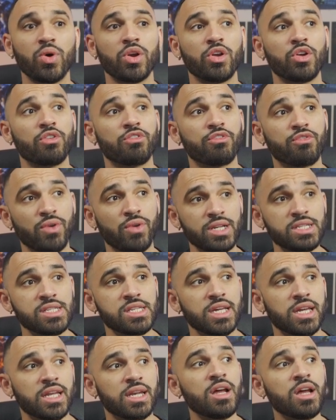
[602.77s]
one of your
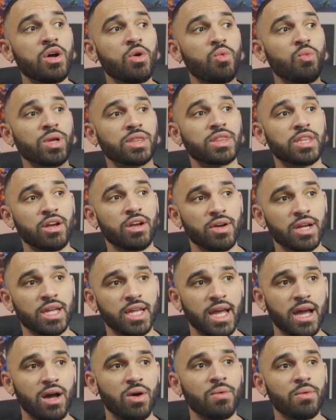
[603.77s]
friends in with their
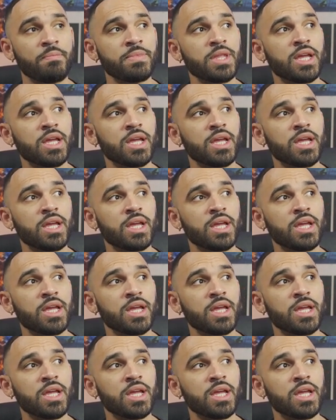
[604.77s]
account